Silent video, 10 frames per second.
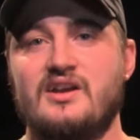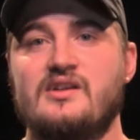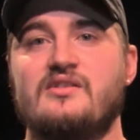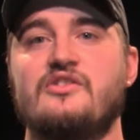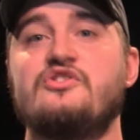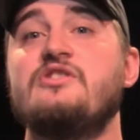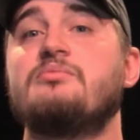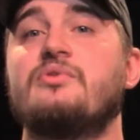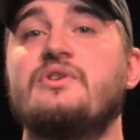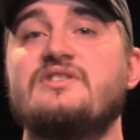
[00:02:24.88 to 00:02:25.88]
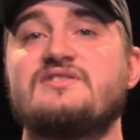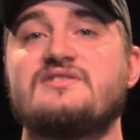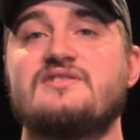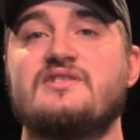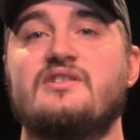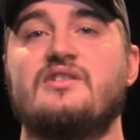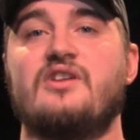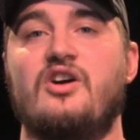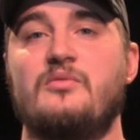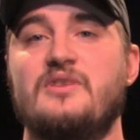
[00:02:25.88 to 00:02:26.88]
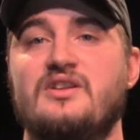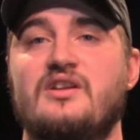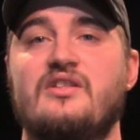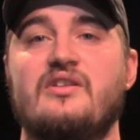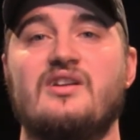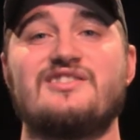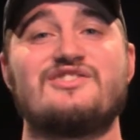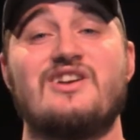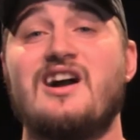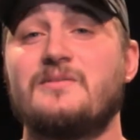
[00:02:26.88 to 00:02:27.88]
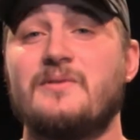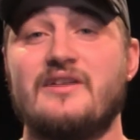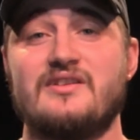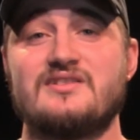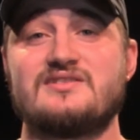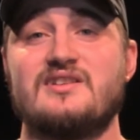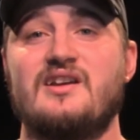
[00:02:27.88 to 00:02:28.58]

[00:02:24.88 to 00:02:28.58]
The chief priests come in, and they are shocked by this.